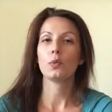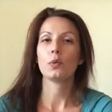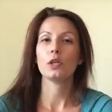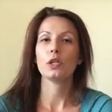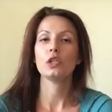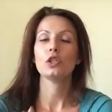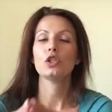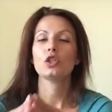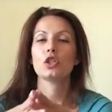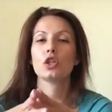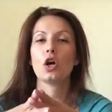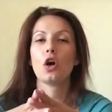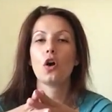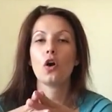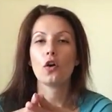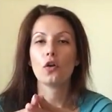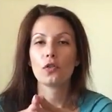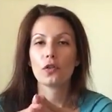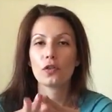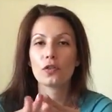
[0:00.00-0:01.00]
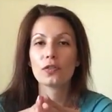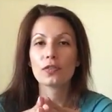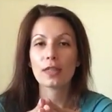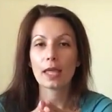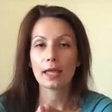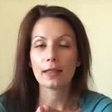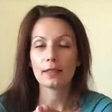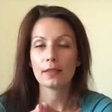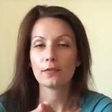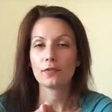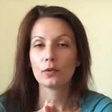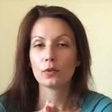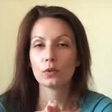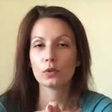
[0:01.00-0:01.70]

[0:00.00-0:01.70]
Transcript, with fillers: which on the 10th of